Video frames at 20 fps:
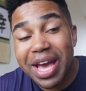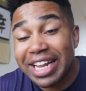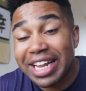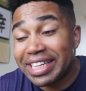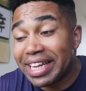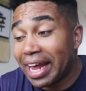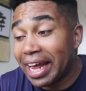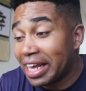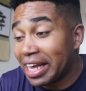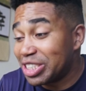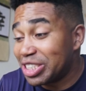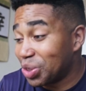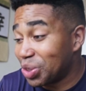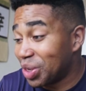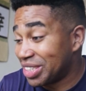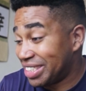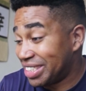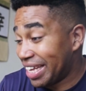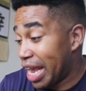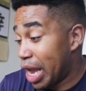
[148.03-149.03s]
And then he
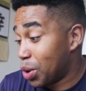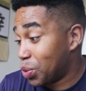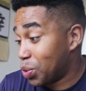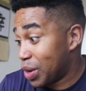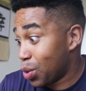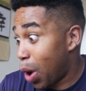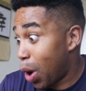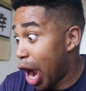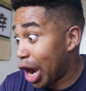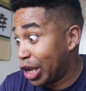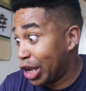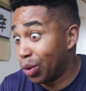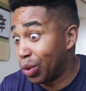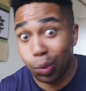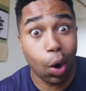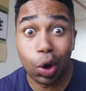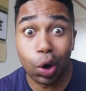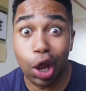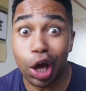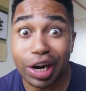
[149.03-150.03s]
switched it and went rock and
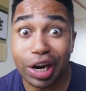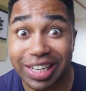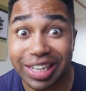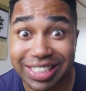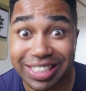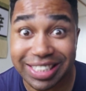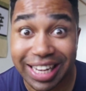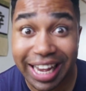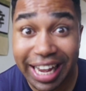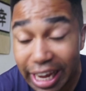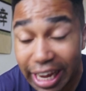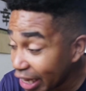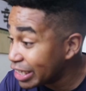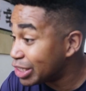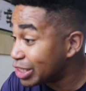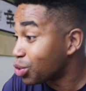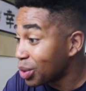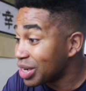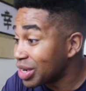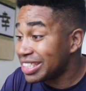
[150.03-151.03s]
roll on us. He
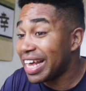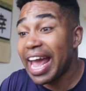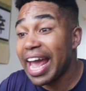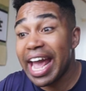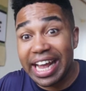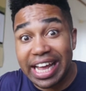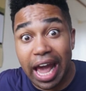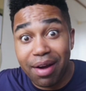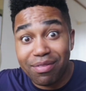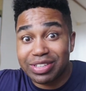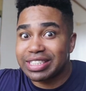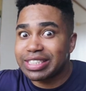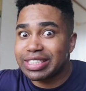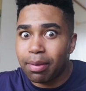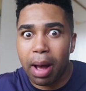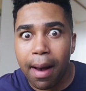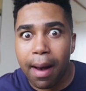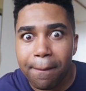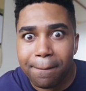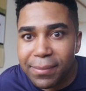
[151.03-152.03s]
switched it and gave us some
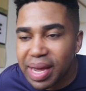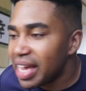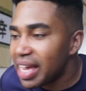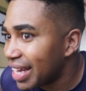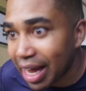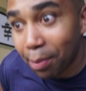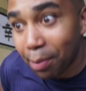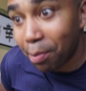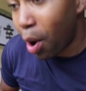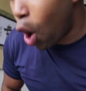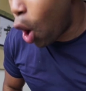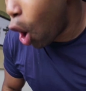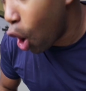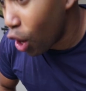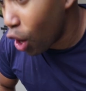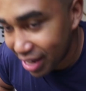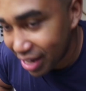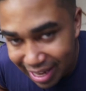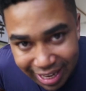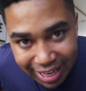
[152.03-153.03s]
upbeat. Come
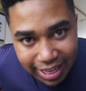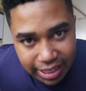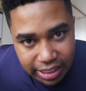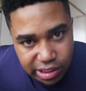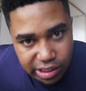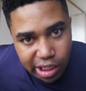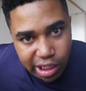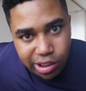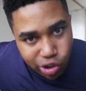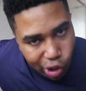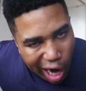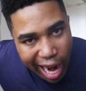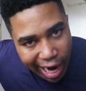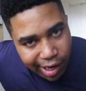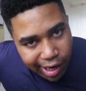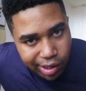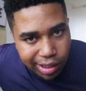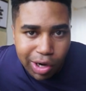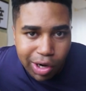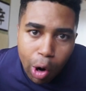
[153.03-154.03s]
on. G
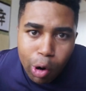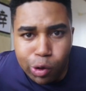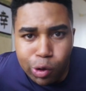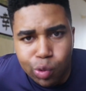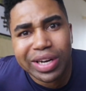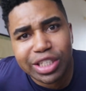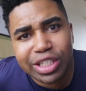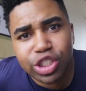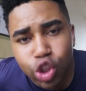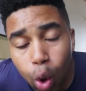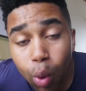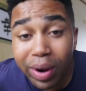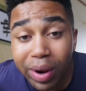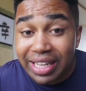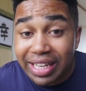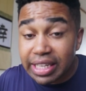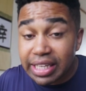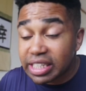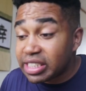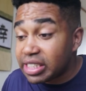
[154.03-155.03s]
Dragon knows what he's doing.
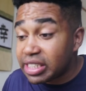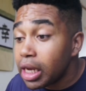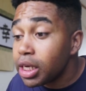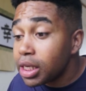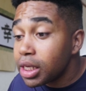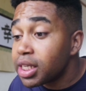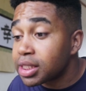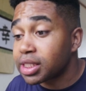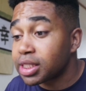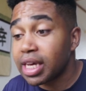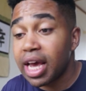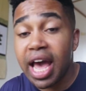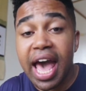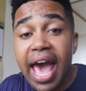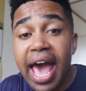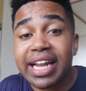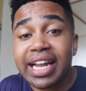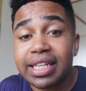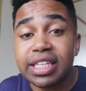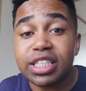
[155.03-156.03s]
He's a genius
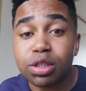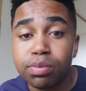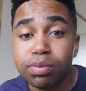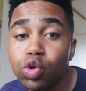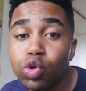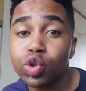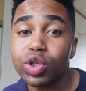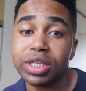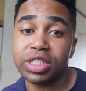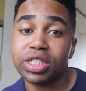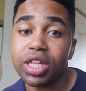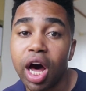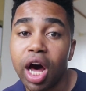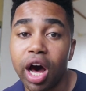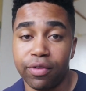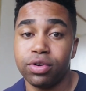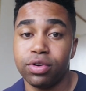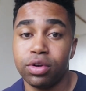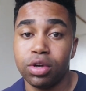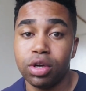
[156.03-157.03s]
at this music
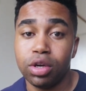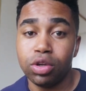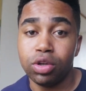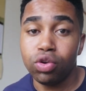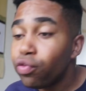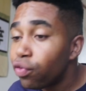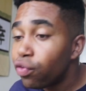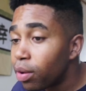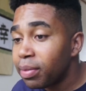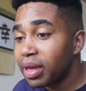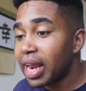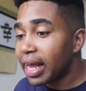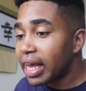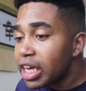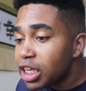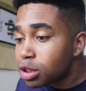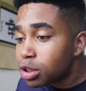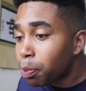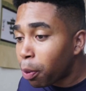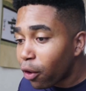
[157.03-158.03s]
stuff. You feel me? Like
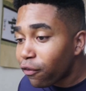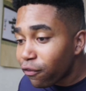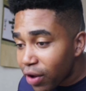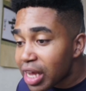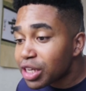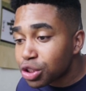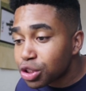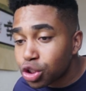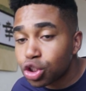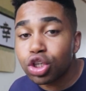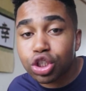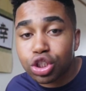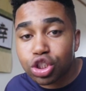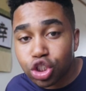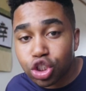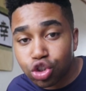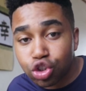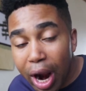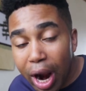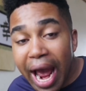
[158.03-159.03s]
he's Professor
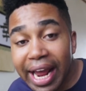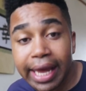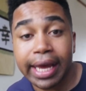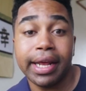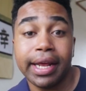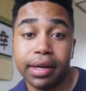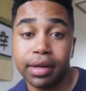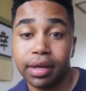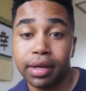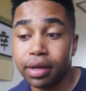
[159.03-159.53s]
Dragon.